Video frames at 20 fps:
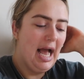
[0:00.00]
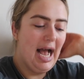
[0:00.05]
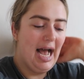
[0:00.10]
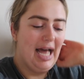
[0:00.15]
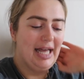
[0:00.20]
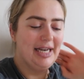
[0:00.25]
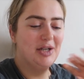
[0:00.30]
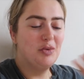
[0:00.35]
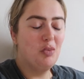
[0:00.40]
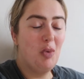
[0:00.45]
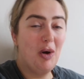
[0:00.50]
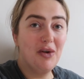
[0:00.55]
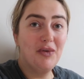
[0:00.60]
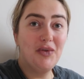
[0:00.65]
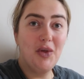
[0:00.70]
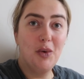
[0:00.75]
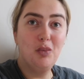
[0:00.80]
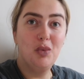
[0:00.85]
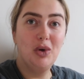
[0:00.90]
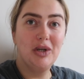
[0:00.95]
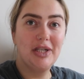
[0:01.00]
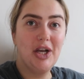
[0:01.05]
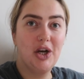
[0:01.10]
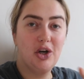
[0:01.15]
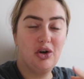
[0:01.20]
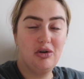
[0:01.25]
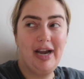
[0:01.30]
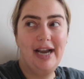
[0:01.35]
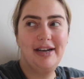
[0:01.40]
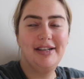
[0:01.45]
and one of them was a
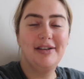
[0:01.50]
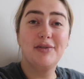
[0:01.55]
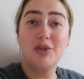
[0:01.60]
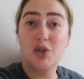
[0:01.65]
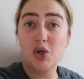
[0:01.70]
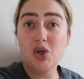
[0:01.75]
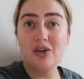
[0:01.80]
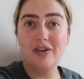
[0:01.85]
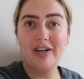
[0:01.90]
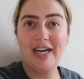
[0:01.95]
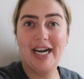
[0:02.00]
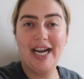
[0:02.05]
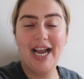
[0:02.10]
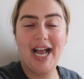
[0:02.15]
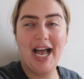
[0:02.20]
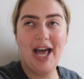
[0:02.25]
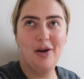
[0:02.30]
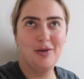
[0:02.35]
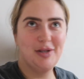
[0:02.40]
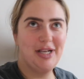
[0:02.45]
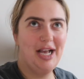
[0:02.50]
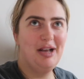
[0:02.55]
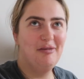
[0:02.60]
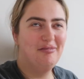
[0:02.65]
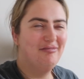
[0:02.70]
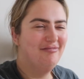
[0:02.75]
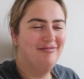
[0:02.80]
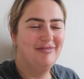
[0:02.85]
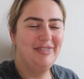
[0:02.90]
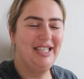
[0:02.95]
creative story, and I was like,